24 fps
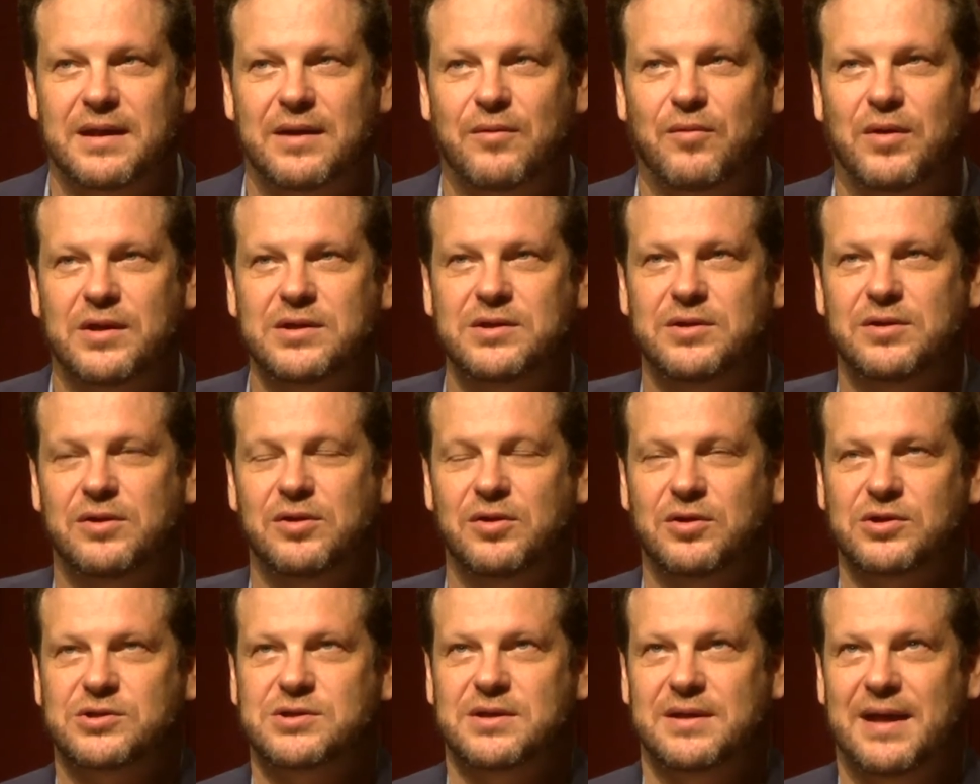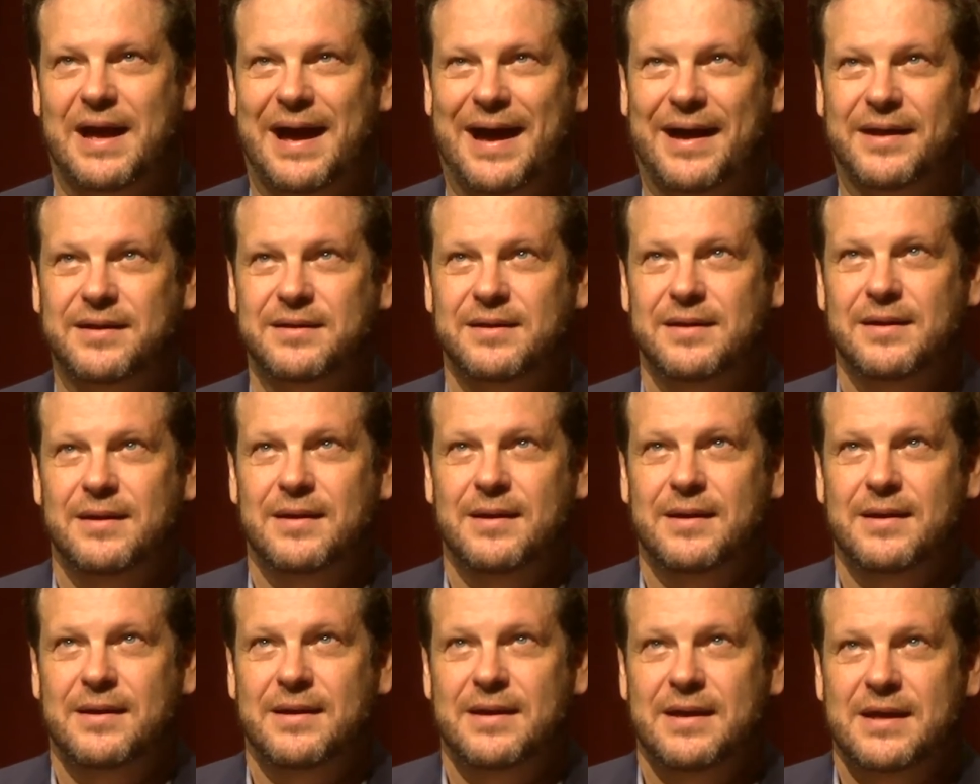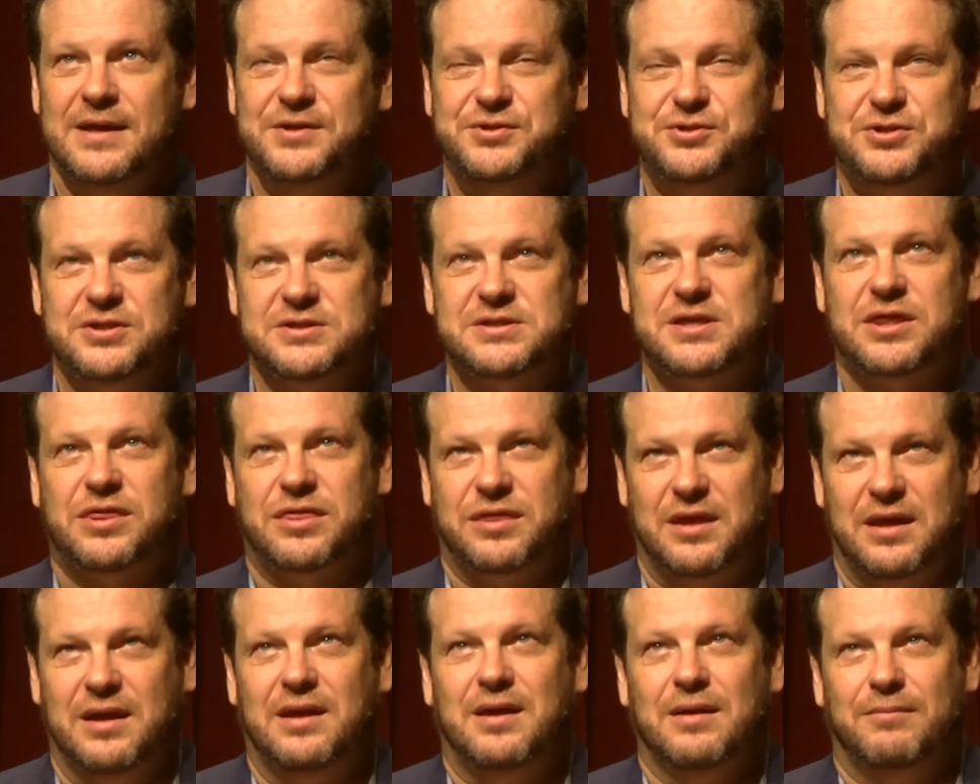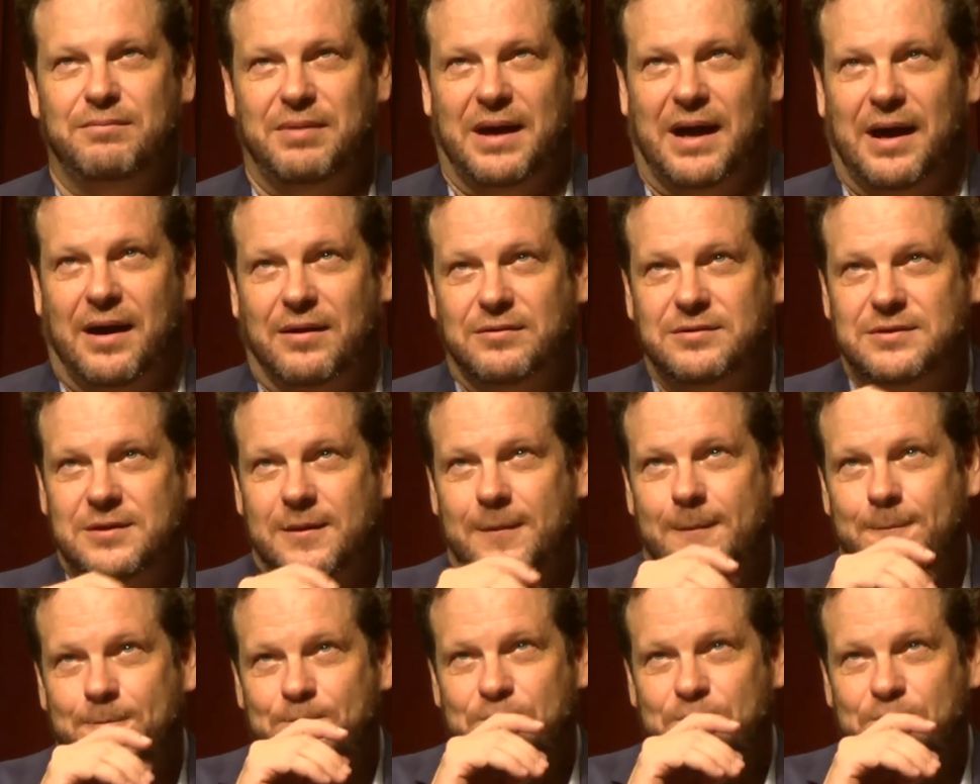that I want you to look at is just think about.